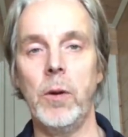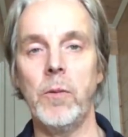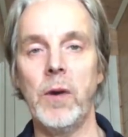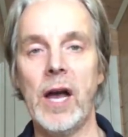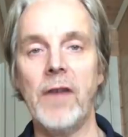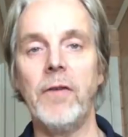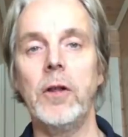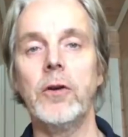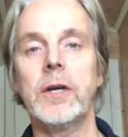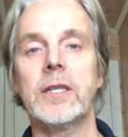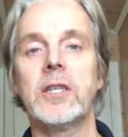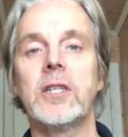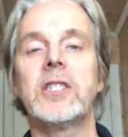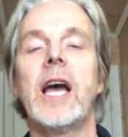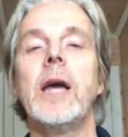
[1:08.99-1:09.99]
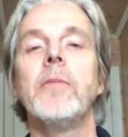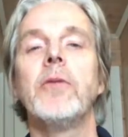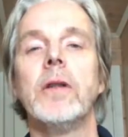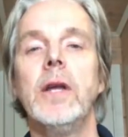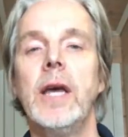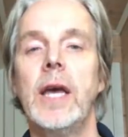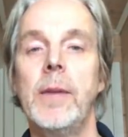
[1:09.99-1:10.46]
when we have a look at the
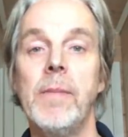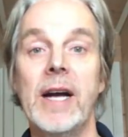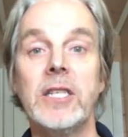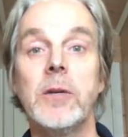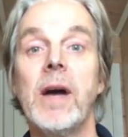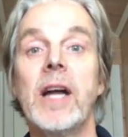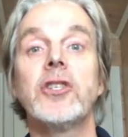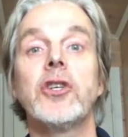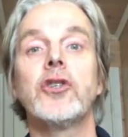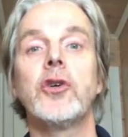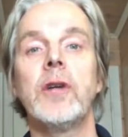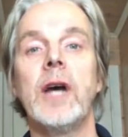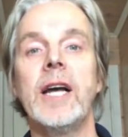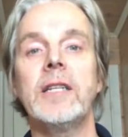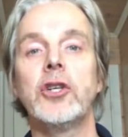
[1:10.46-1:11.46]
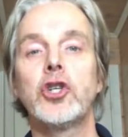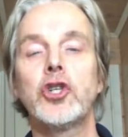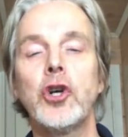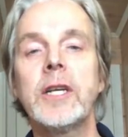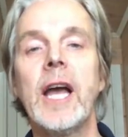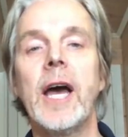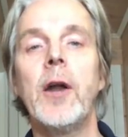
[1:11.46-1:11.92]
table, imagine Manchester
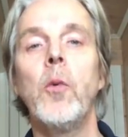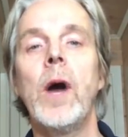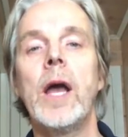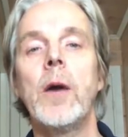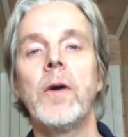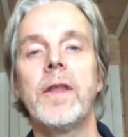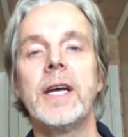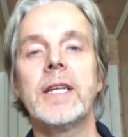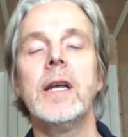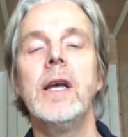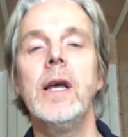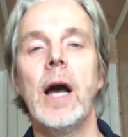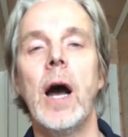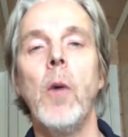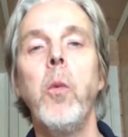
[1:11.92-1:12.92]
United should get away with it.